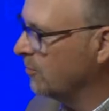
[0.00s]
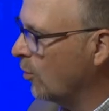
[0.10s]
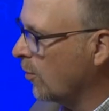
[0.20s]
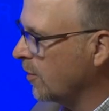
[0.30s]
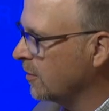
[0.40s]

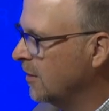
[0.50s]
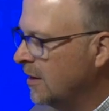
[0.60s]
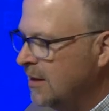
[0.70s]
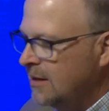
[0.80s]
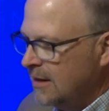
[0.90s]
board
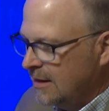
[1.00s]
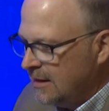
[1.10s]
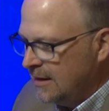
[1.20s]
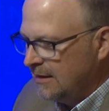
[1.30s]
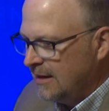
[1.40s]

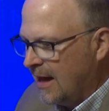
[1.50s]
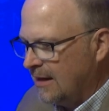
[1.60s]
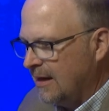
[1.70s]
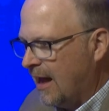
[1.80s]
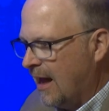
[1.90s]
in
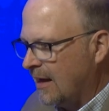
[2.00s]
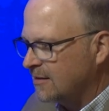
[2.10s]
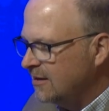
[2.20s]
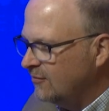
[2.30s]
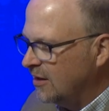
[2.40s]
that
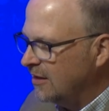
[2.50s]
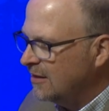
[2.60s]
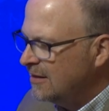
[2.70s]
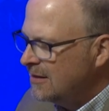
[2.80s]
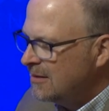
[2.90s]
activity.
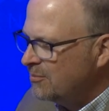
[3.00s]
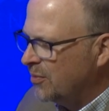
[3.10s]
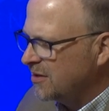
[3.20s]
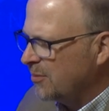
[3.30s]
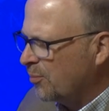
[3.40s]

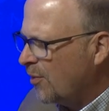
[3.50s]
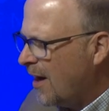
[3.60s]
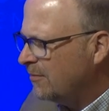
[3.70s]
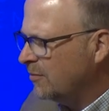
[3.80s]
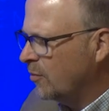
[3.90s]
But the
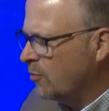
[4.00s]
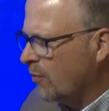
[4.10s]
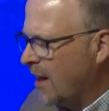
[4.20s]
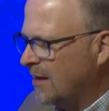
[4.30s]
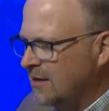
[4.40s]
problem we
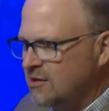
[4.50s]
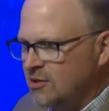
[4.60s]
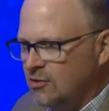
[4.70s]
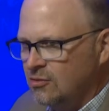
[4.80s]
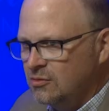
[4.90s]
ran
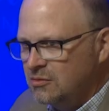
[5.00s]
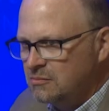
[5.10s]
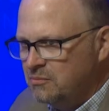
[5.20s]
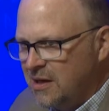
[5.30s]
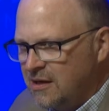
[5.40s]
into
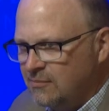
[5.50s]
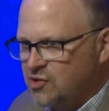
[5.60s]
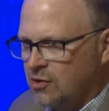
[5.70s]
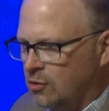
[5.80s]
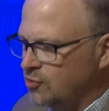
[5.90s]

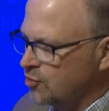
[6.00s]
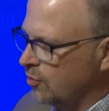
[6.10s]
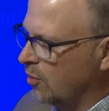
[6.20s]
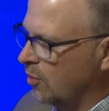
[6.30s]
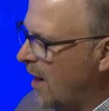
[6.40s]
becomes a
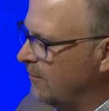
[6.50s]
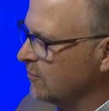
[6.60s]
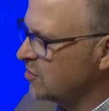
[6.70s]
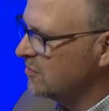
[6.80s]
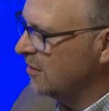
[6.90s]
cultural
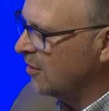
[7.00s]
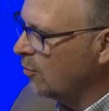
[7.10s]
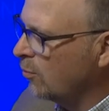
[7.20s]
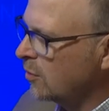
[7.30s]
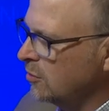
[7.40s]
problem.
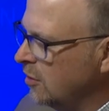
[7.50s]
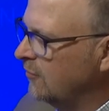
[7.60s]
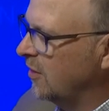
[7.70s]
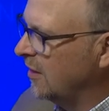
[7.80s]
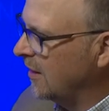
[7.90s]
We're
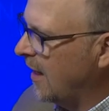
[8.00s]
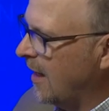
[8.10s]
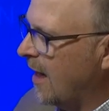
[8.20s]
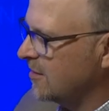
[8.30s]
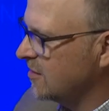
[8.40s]
living in
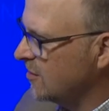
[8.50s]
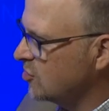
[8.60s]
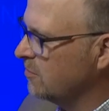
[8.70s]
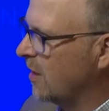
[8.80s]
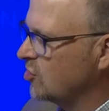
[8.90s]
chaos,
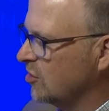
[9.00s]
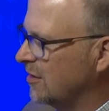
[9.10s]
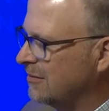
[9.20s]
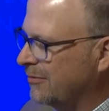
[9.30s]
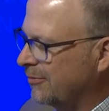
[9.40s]
as you
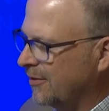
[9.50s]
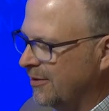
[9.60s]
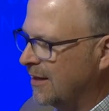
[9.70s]
mentioned. Really,